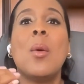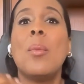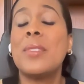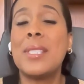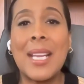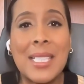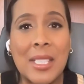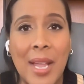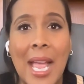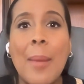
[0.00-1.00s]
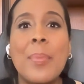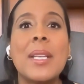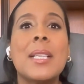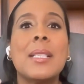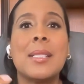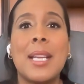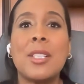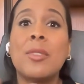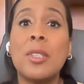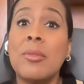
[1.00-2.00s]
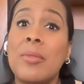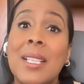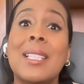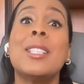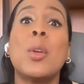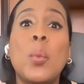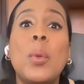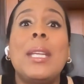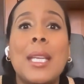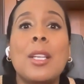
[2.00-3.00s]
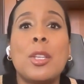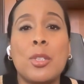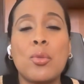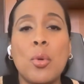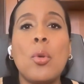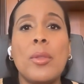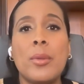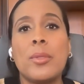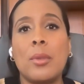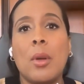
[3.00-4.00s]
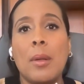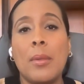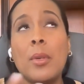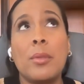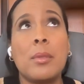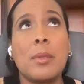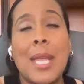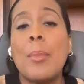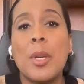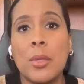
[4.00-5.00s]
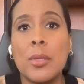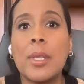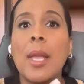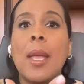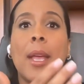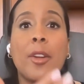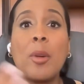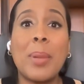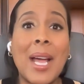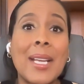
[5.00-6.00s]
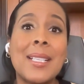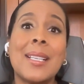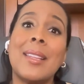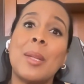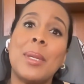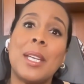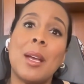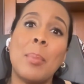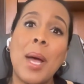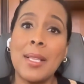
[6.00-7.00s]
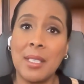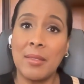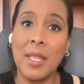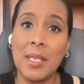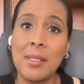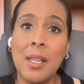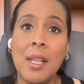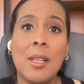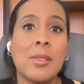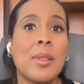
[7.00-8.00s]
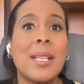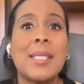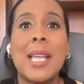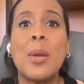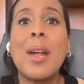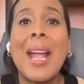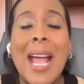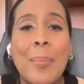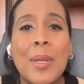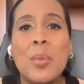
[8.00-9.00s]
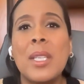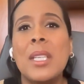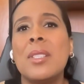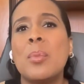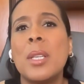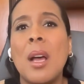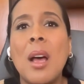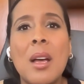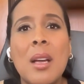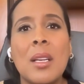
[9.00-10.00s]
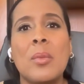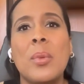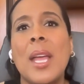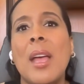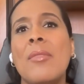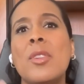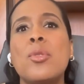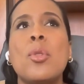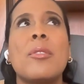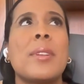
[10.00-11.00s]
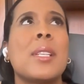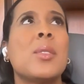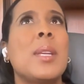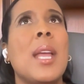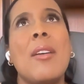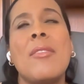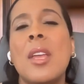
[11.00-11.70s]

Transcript: states of happiness, states of good feelings, we can control those those chemicals in our body and they become positive things. So let's mm-hmm. say we're happy, we give someone a hug, we have endorphins, we have